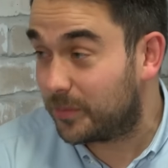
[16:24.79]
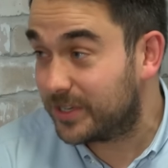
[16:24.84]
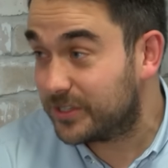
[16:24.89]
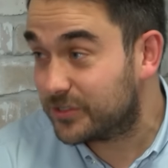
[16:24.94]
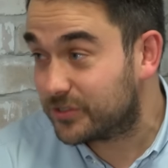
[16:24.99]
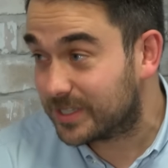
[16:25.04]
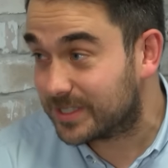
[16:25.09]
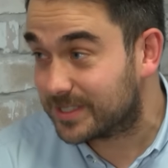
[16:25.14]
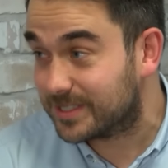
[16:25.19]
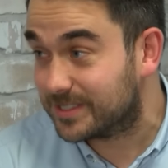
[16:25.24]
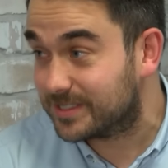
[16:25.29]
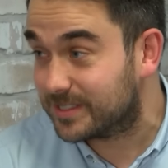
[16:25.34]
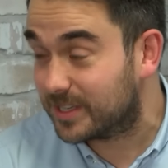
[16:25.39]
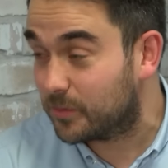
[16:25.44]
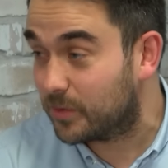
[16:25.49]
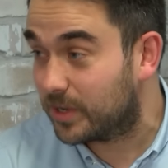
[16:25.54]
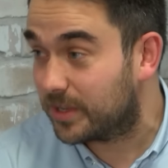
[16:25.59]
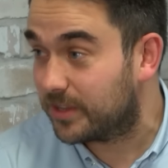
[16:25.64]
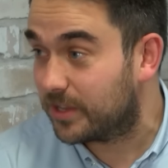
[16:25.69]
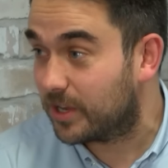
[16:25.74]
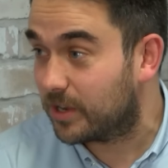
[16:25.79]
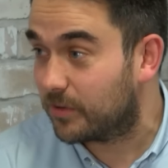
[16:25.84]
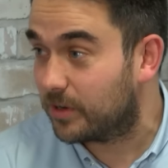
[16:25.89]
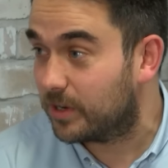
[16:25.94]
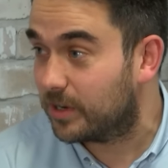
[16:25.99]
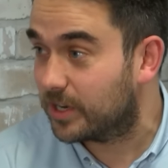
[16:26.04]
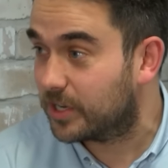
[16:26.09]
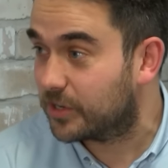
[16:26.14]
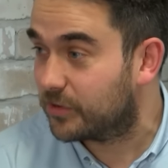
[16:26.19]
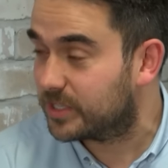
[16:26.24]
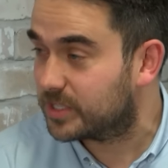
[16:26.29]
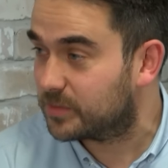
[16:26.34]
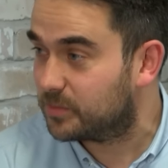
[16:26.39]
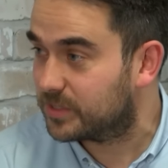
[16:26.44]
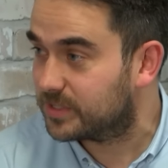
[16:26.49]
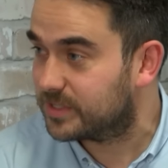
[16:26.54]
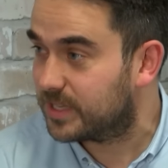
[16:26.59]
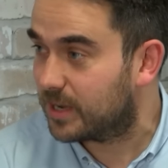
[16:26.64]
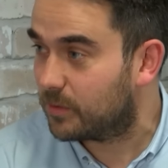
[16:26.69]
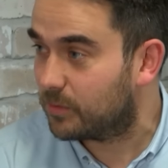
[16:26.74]
It'll be interesting to see where they are at
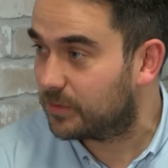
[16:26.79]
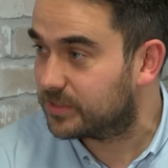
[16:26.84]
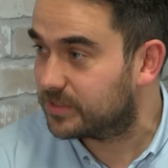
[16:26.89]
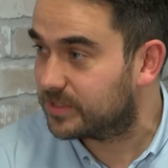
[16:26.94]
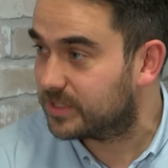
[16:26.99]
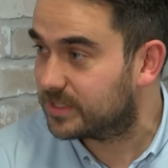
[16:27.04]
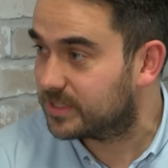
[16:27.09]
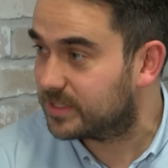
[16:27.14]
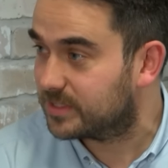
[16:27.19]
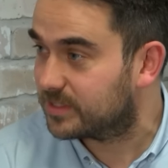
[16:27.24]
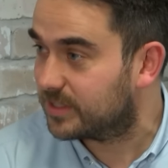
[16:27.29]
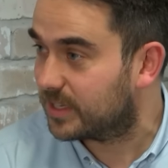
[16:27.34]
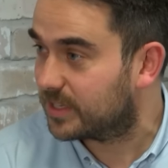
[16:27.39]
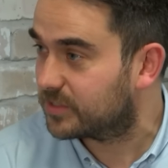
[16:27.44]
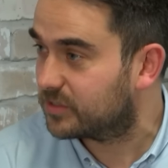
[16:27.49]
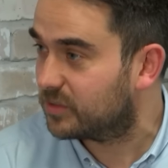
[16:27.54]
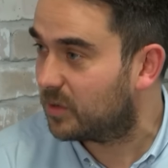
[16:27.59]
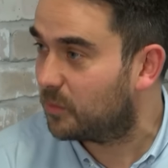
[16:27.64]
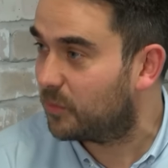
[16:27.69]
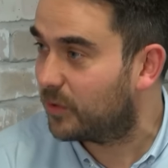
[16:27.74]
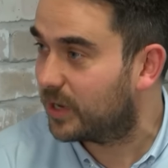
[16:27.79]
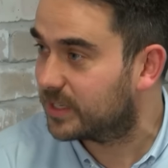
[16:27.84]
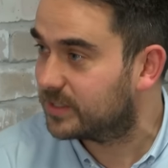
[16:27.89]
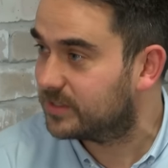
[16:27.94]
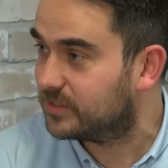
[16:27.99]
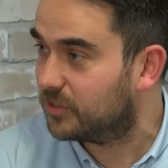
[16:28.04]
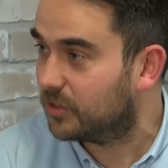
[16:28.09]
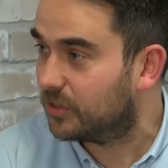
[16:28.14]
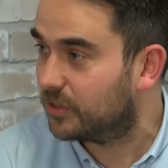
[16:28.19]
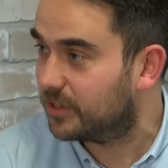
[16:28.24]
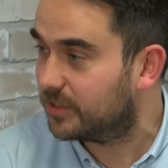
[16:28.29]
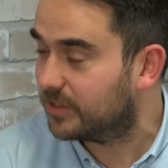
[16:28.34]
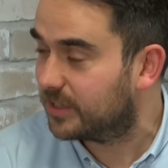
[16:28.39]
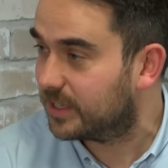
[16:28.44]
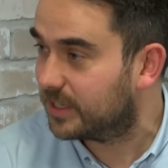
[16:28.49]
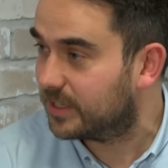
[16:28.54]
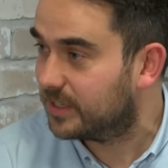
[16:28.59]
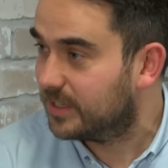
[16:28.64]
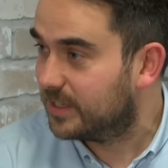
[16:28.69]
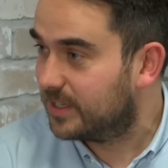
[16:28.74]
Christmas now, once this international break's done
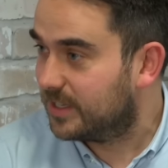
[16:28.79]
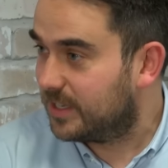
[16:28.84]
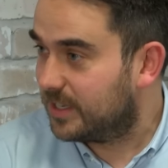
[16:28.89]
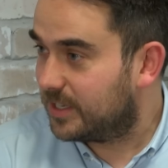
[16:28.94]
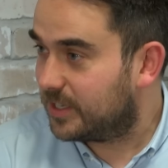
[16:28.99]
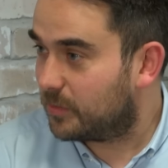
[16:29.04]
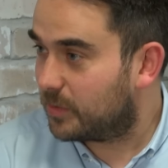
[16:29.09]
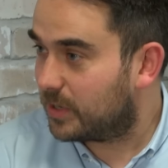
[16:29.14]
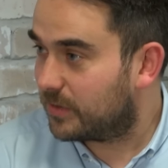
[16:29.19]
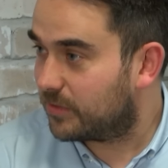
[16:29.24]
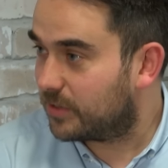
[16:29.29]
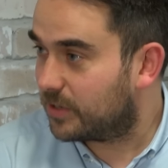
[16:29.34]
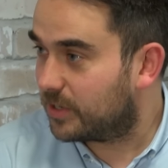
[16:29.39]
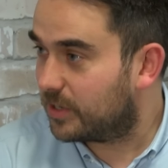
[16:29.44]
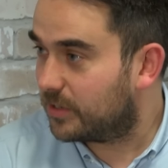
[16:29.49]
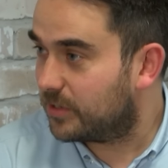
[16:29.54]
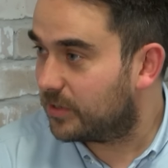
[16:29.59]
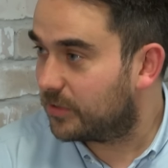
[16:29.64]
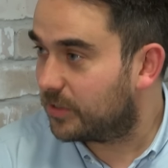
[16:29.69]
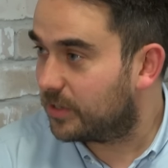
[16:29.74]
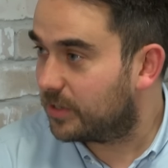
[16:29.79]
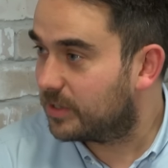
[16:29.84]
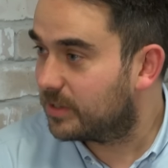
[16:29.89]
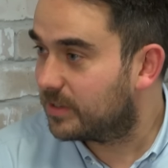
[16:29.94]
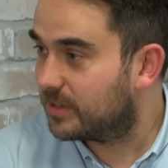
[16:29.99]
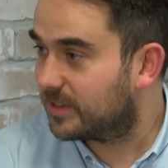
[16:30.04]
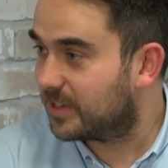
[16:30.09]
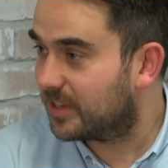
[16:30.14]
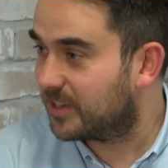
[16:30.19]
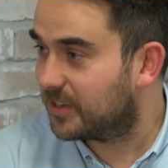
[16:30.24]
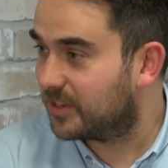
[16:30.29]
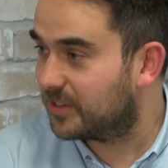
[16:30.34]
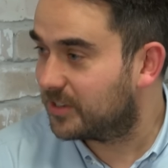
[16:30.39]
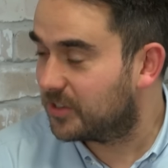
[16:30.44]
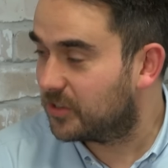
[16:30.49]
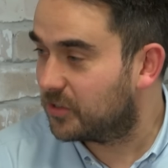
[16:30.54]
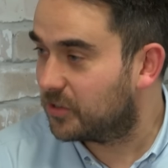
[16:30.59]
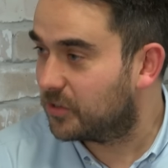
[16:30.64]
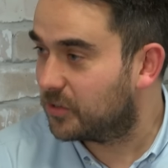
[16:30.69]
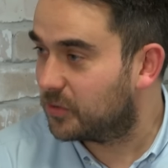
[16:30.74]
and they, you know, we have another
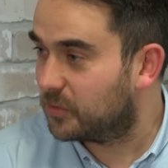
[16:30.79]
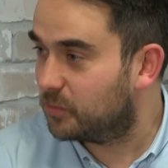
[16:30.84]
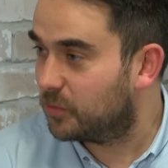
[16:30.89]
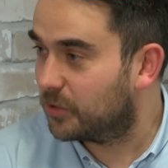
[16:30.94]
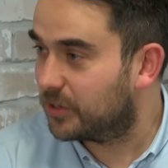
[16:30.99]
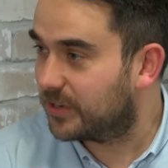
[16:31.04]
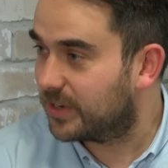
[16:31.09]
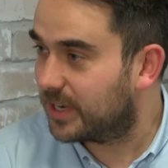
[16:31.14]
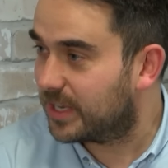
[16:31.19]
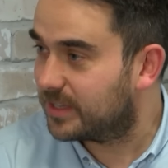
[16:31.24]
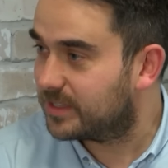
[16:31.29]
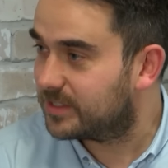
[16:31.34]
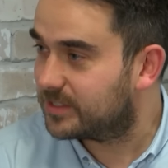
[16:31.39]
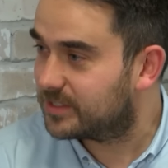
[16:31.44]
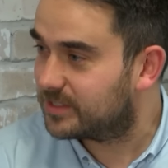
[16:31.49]
good run at it.